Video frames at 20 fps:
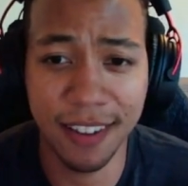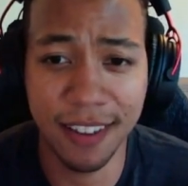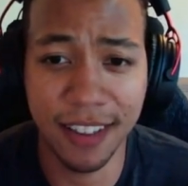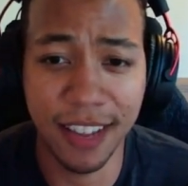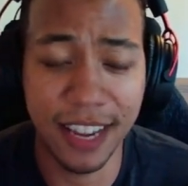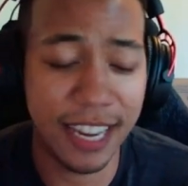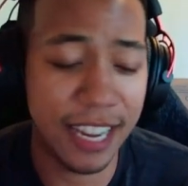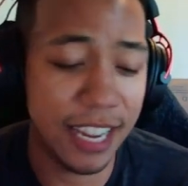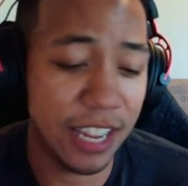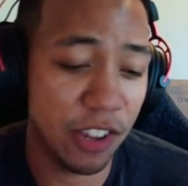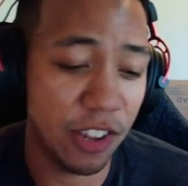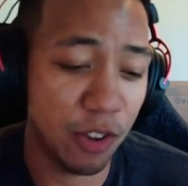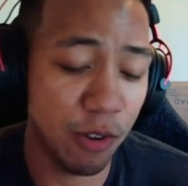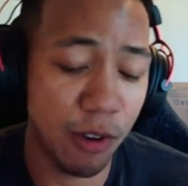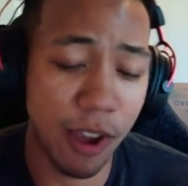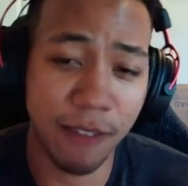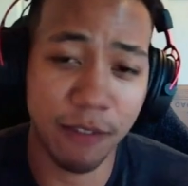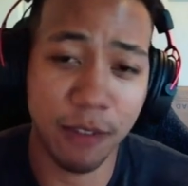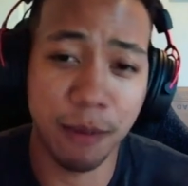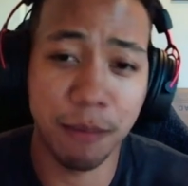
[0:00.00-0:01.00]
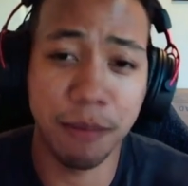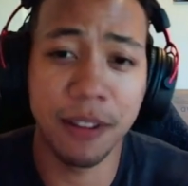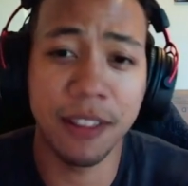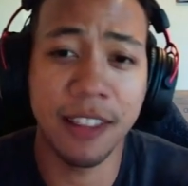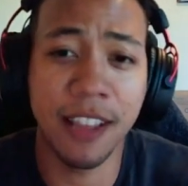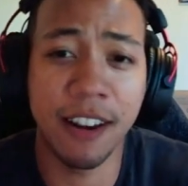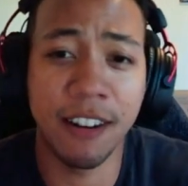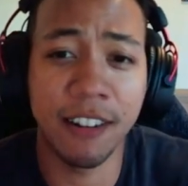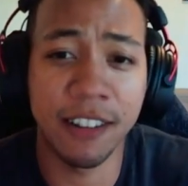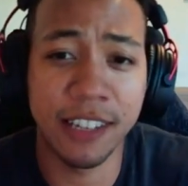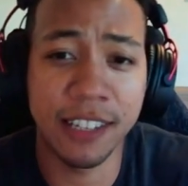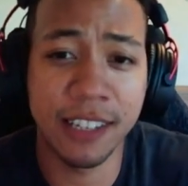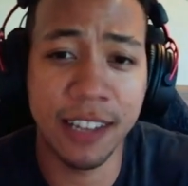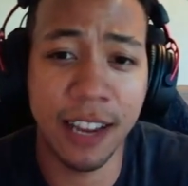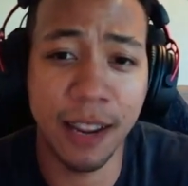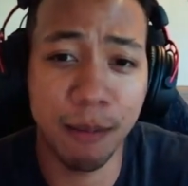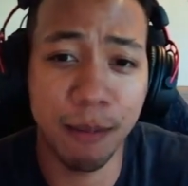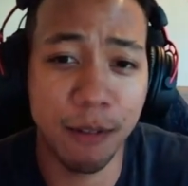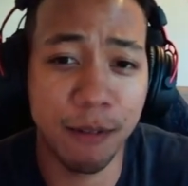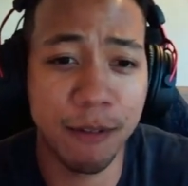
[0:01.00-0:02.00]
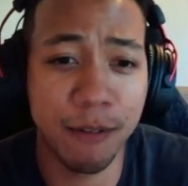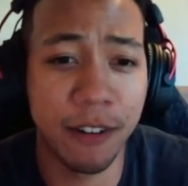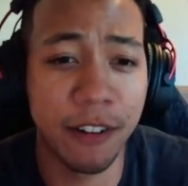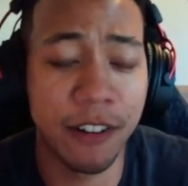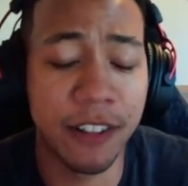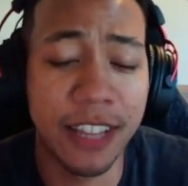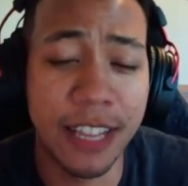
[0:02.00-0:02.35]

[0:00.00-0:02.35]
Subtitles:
Like, you have to put that on the table for